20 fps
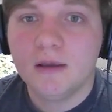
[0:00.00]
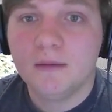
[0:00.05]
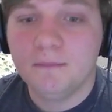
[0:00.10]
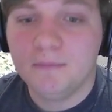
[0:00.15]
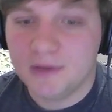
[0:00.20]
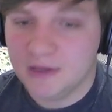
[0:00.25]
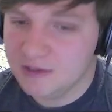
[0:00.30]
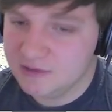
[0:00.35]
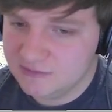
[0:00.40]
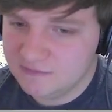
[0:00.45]

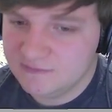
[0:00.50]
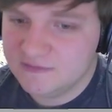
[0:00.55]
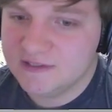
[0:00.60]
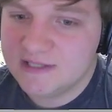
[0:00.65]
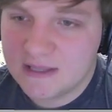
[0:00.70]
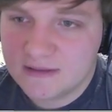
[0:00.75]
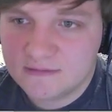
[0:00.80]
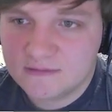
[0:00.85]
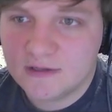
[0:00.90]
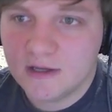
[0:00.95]
because of the
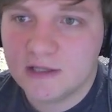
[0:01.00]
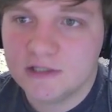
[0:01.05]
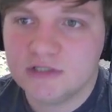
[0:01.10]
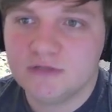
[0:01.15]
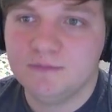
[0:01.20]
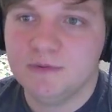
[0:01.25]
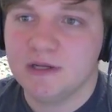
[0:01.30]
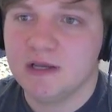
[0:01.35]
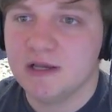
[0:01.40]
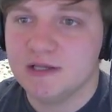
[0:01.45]
death touch,
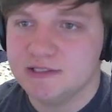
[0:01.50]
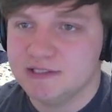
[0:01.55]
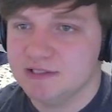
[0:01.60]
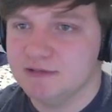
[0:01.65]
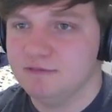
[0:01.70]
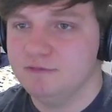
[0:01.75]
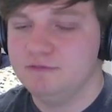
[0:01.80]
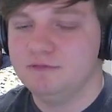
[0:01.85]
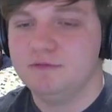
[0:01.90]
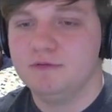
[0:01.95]
because
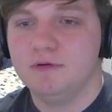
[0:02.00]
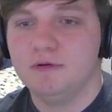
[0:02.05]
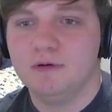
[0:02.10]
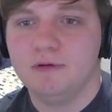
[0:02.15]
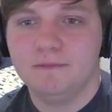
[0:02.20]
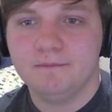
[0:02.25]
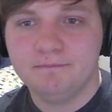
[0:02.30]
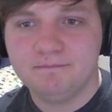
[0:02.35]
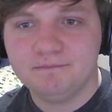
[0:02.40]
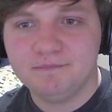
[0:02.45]
of
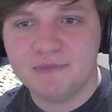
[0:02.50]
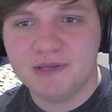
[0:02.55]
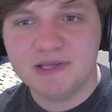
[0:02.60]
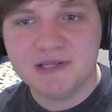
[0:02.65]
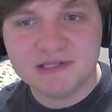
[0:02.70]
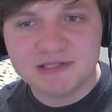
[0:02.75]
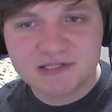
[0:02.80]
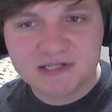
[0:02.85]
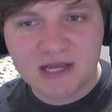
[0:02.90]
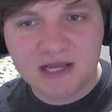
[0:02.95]

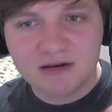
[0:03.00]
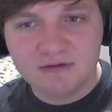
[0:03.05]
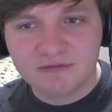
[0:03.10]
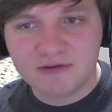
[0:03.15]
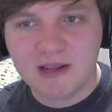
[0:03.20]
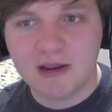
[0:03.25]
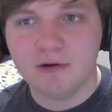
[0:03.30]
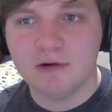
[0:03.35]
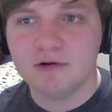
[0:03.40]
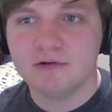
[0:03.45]
his kind of
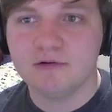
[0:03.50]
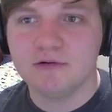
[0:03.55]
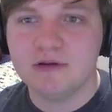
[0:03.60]
character.